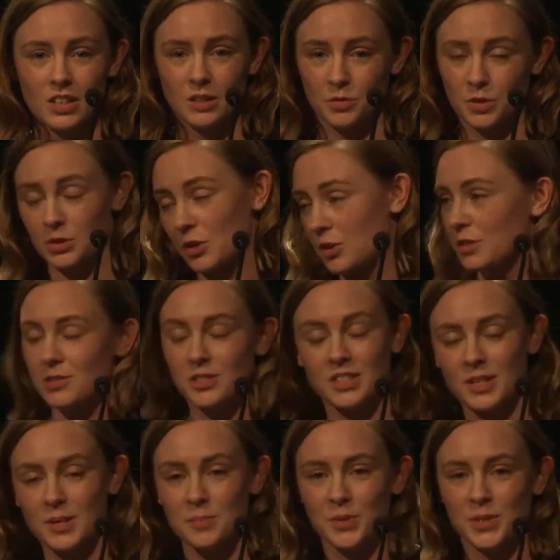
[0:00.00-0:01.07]
if you're not
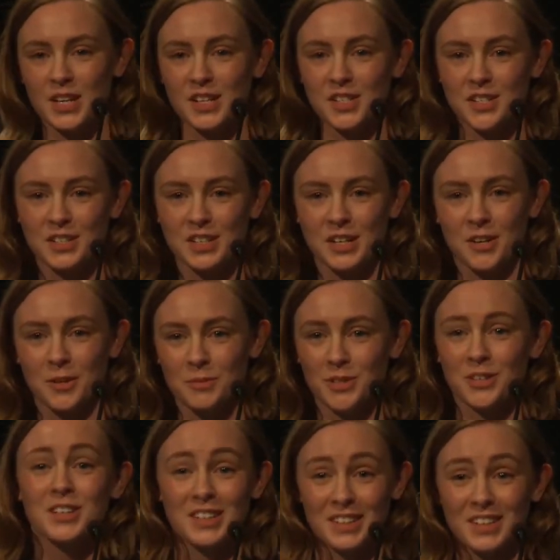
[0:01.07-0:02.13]
using it in production, I hope
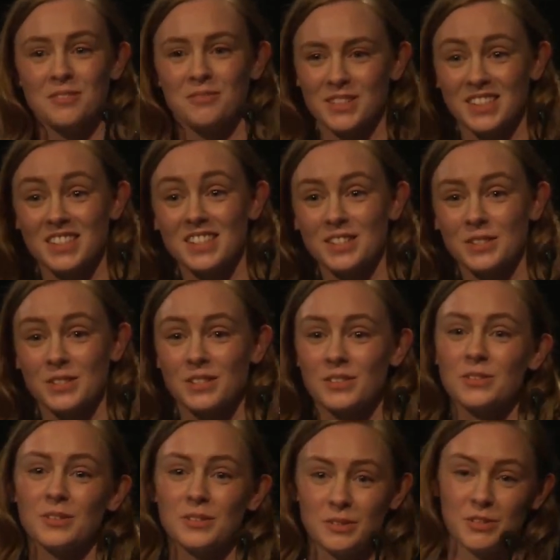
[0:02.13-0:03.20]
you can convince
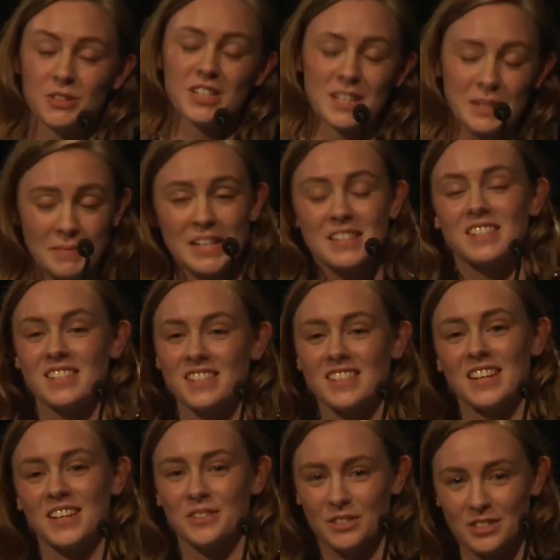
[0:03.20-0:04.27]
all of your teammates to
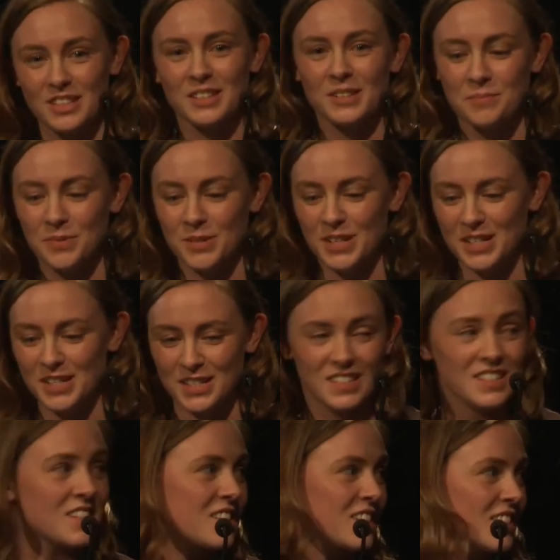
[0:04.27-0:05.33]
start using it in
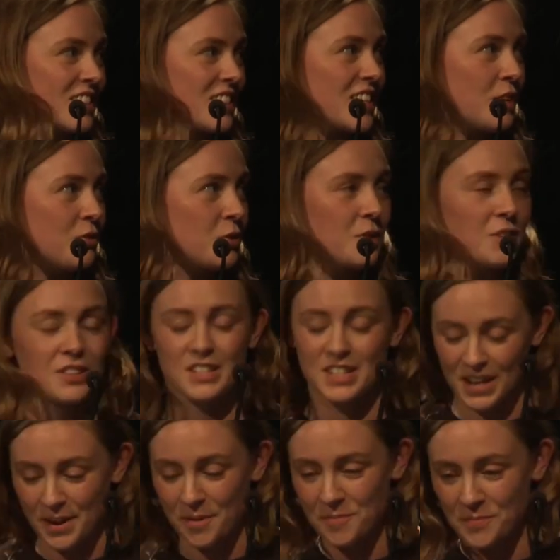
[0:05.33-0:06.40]
production. It's going to save you a lot of
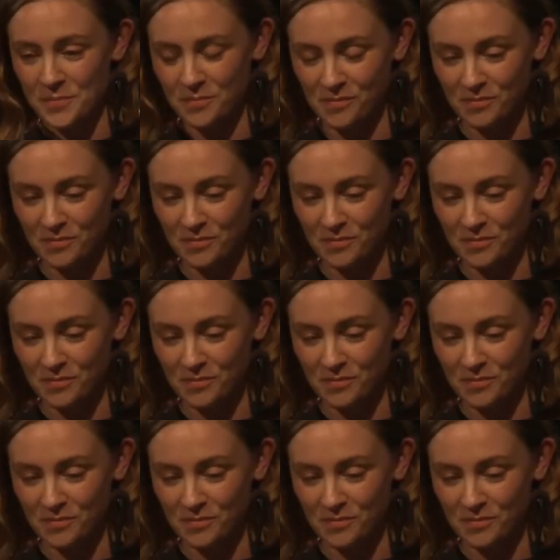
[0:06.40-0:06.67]
time.